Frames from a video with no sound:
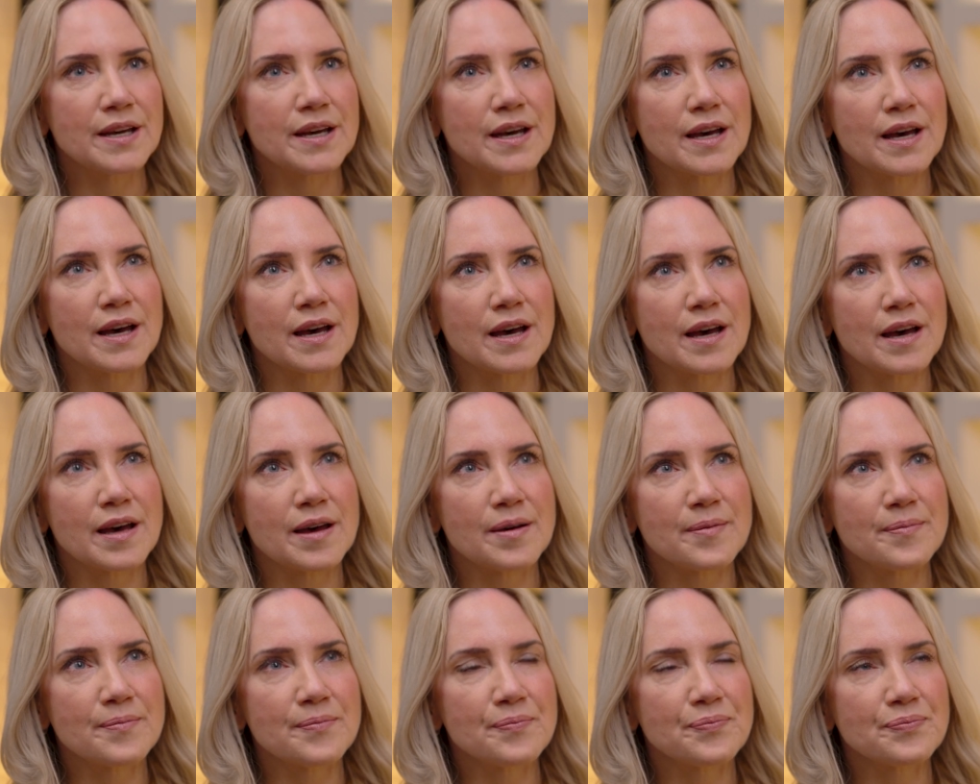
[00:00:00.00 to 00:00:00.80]

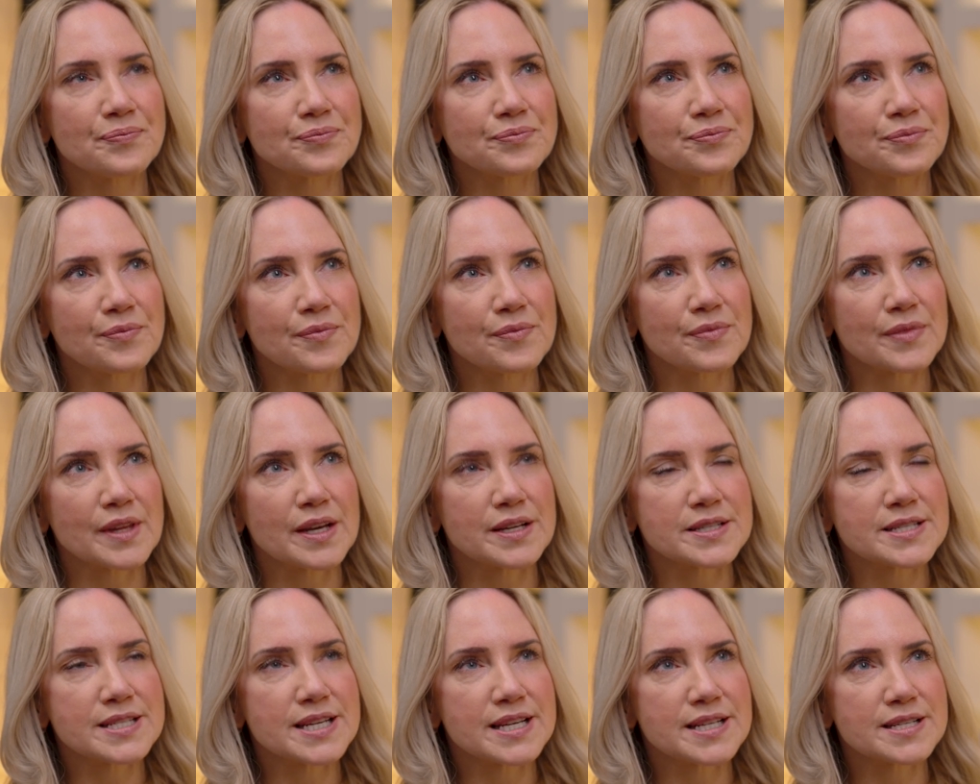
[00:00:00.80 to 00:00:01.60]
I
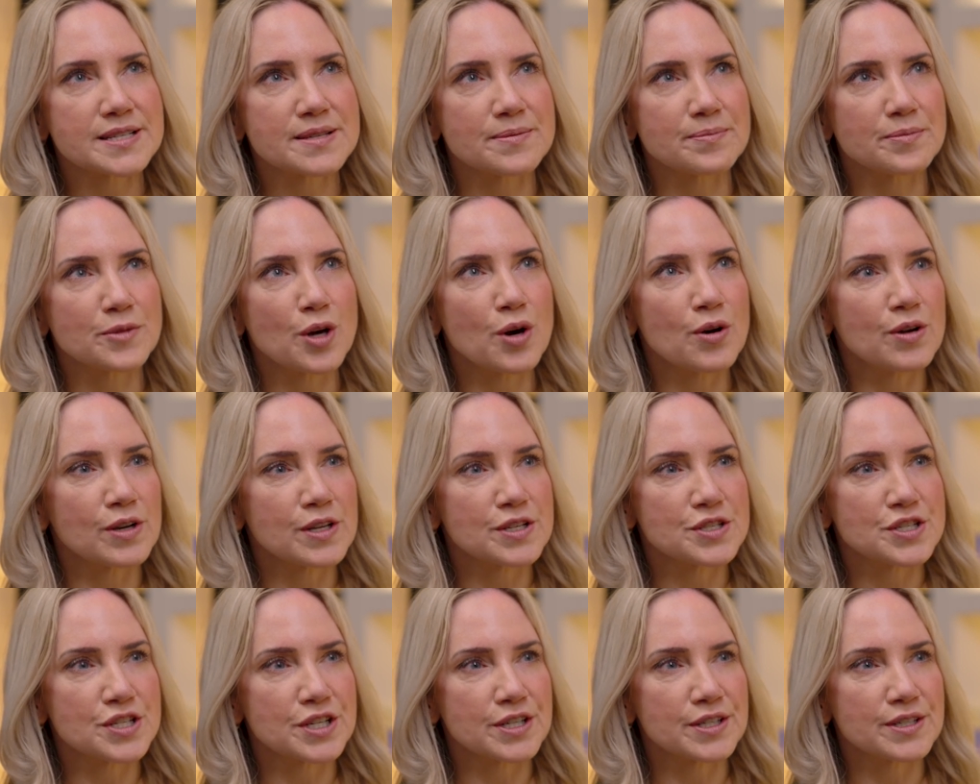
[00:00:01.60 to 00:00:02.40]
take some
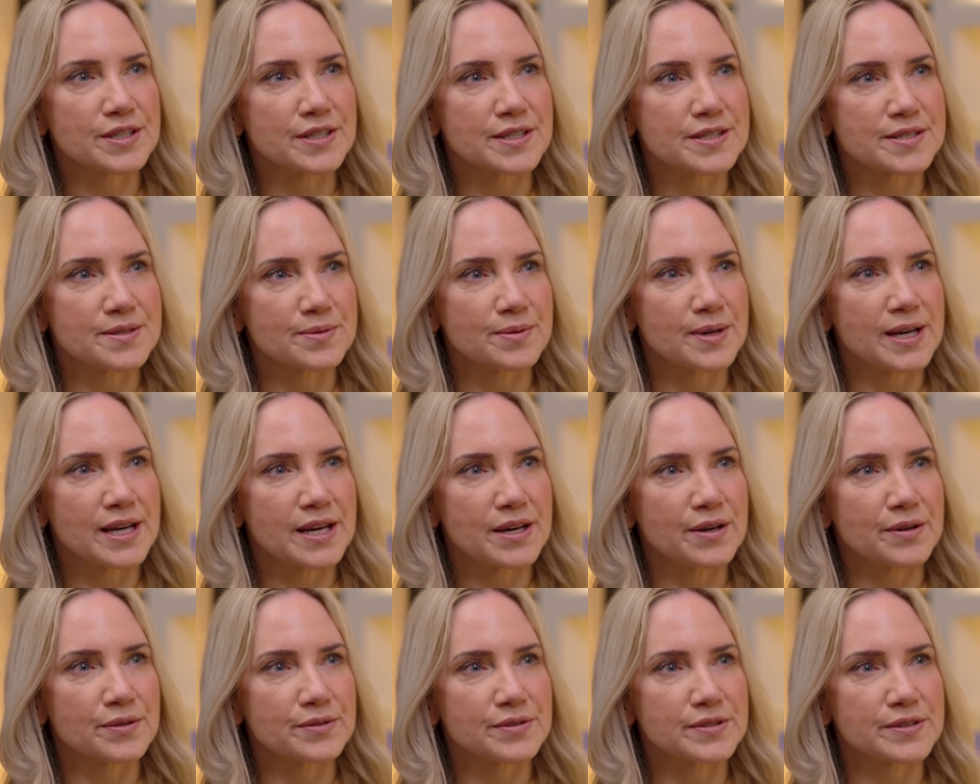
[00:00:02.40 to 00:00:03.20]
collagen as
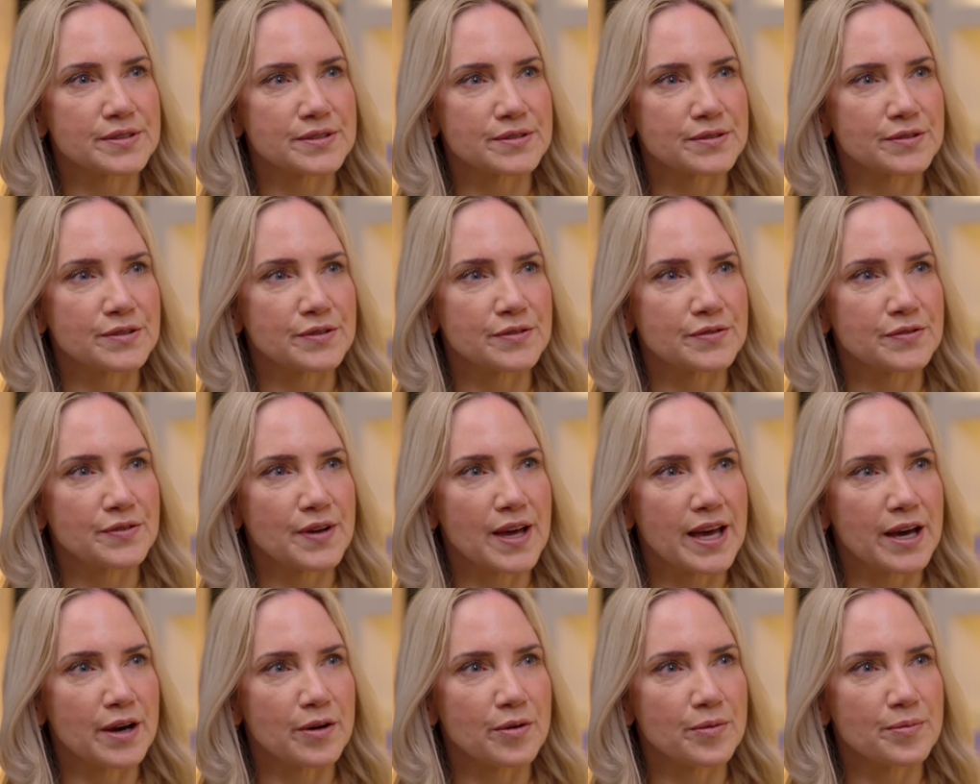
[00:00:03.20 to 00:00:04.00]
well to sort of
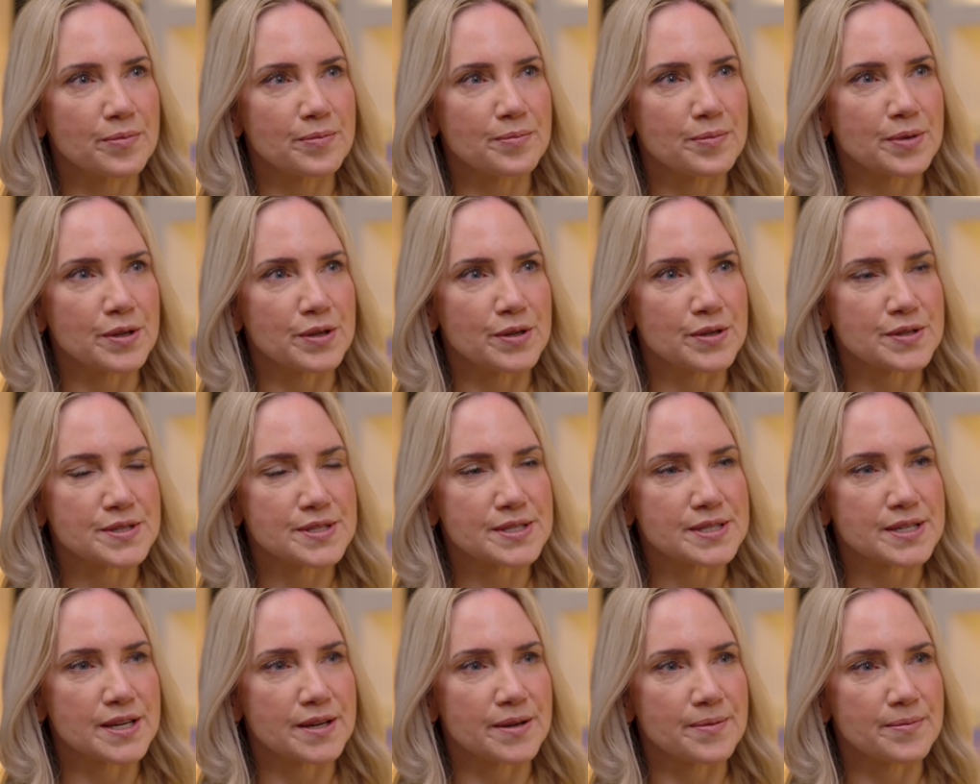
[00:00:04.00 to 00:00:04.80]
help
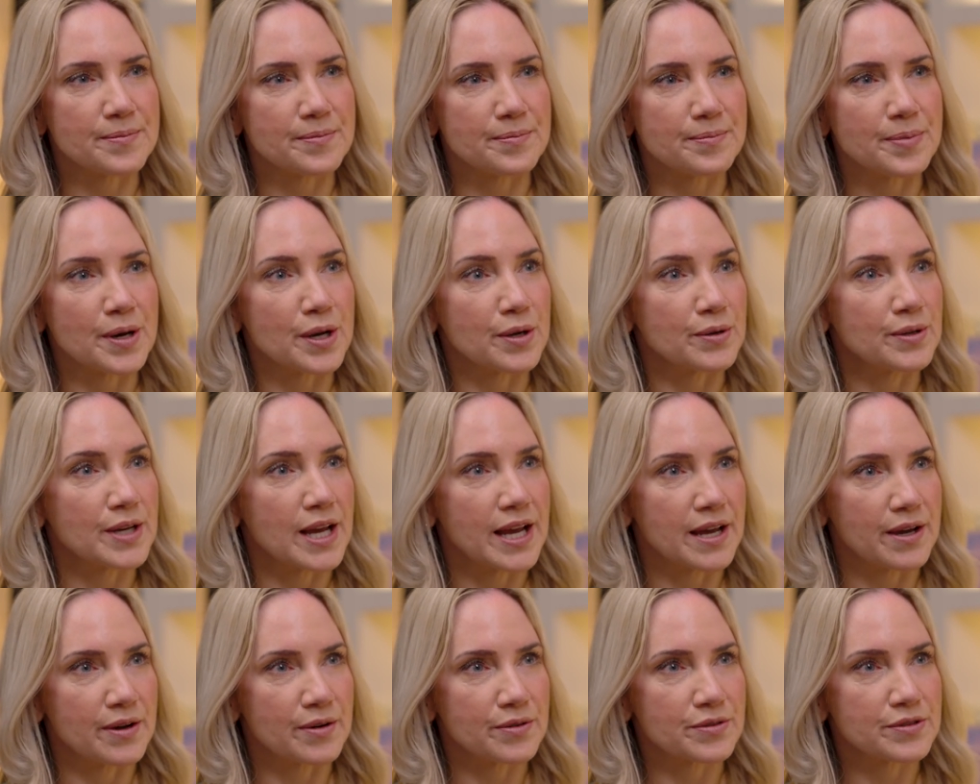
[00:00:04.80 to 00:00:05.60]
boost bone
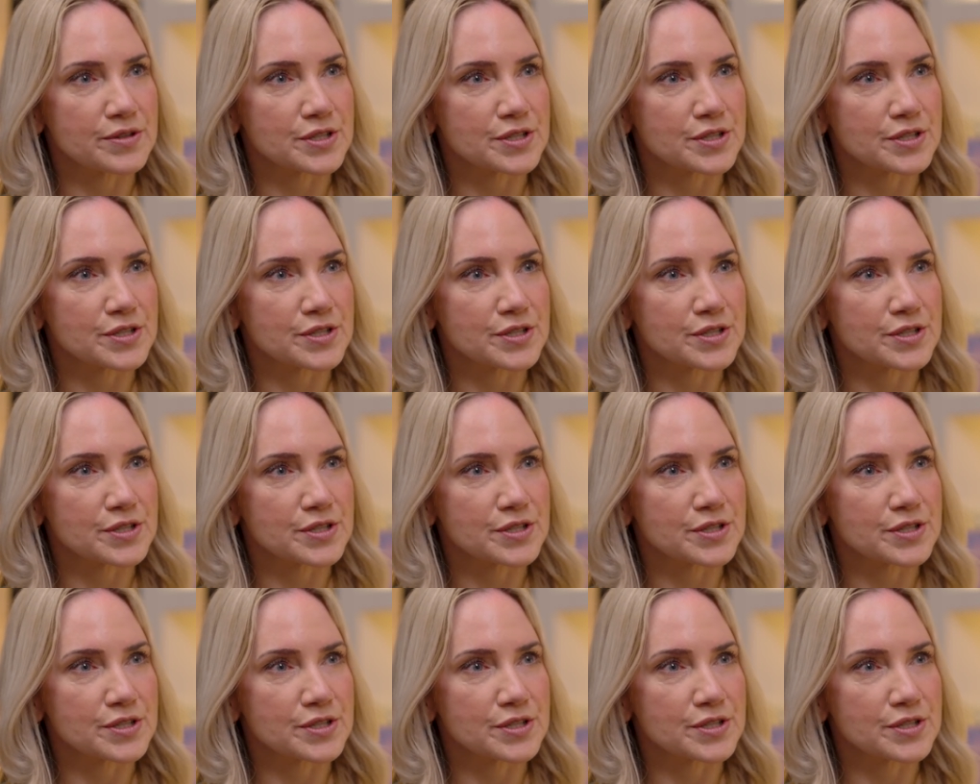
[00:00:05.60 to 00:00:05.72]
health